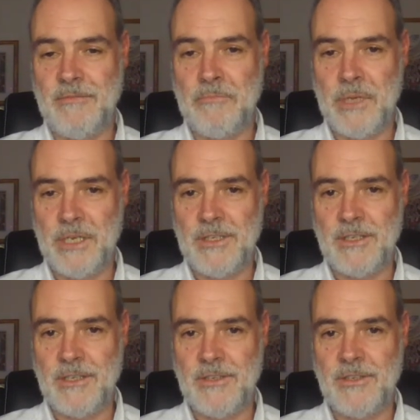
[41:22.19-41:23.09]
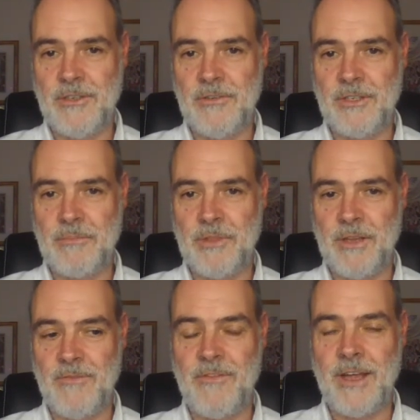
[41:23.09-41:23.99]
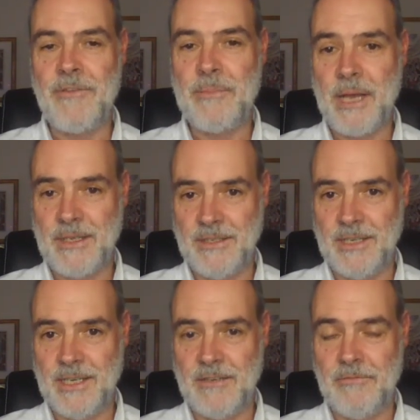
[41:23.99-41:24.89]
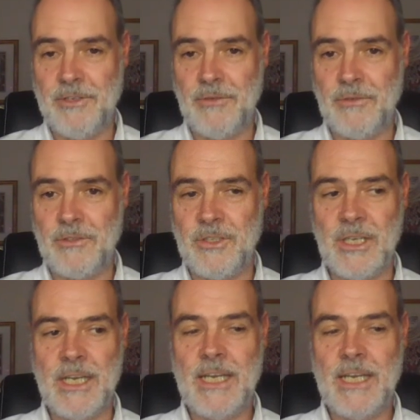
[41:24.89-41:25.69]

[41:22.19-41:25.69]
ministers to do something very basic, which was